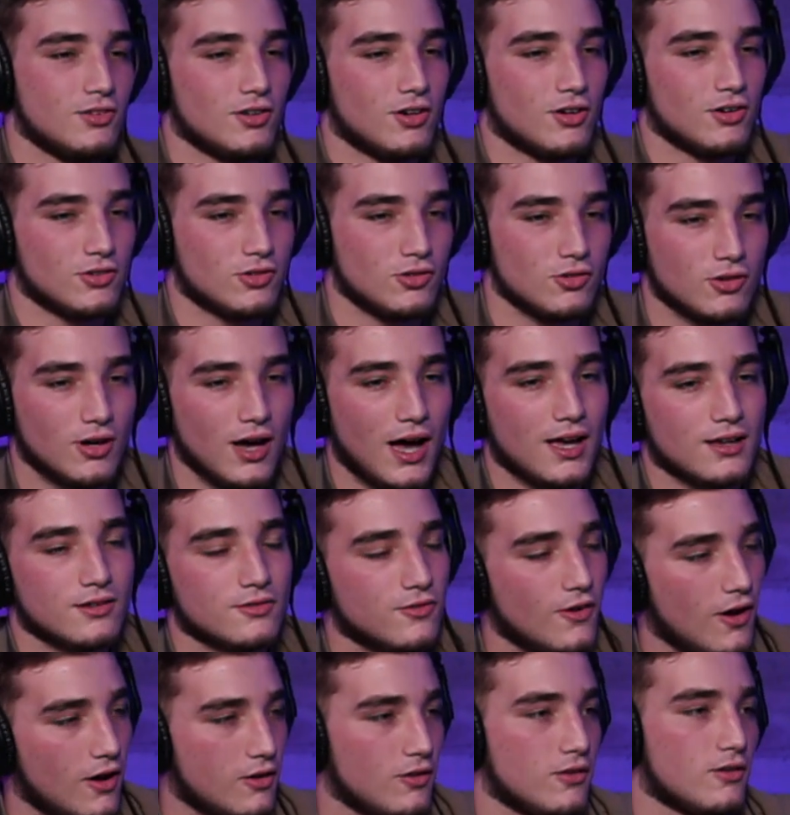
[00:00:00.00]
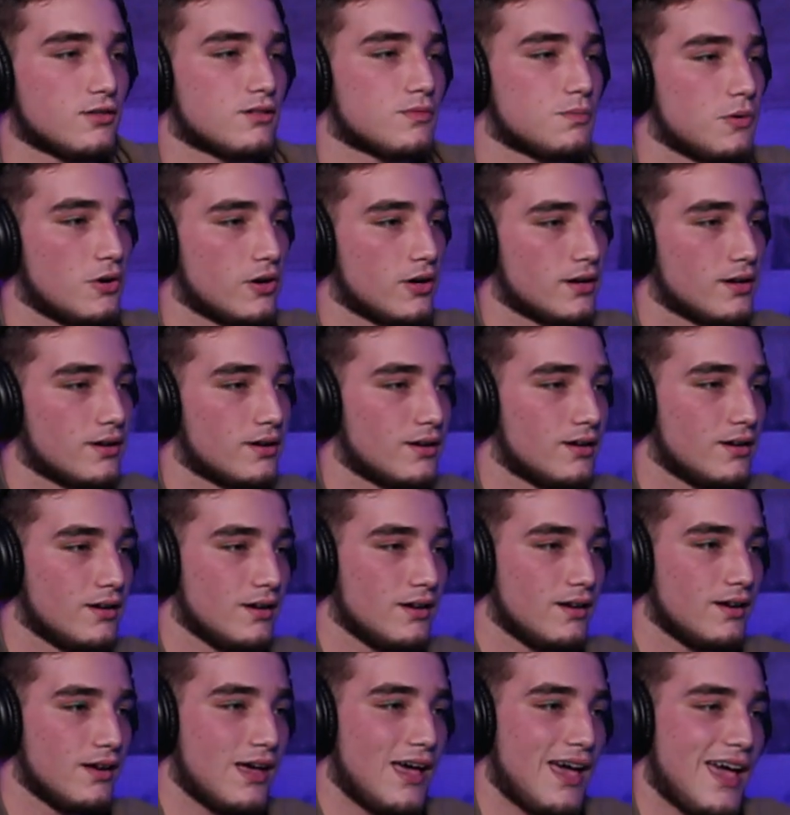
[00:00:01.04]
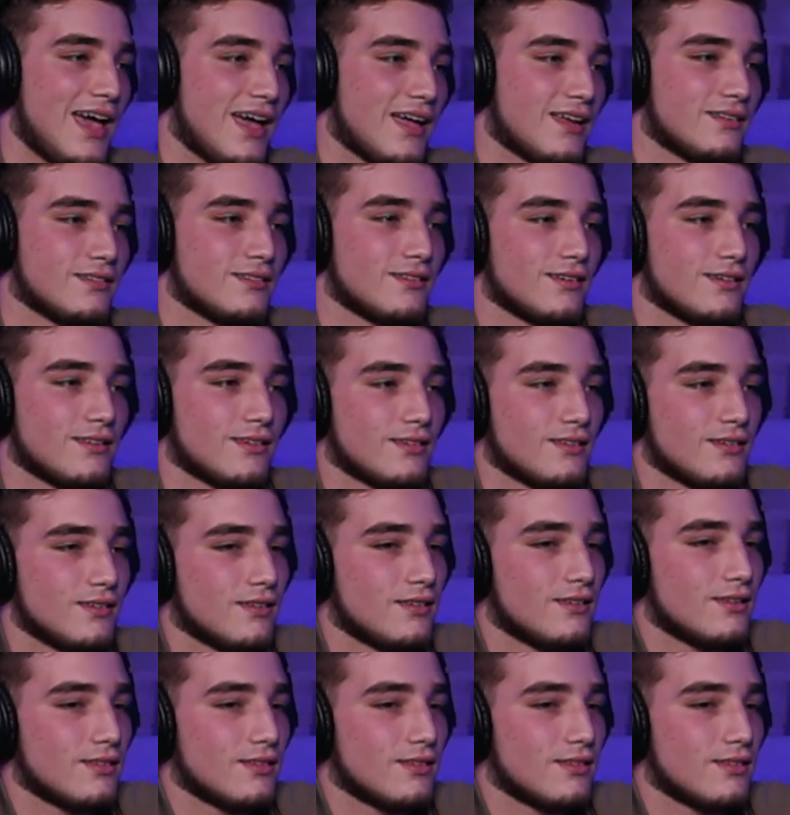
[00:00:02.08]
you know, you guys follow the sport. Yeah. And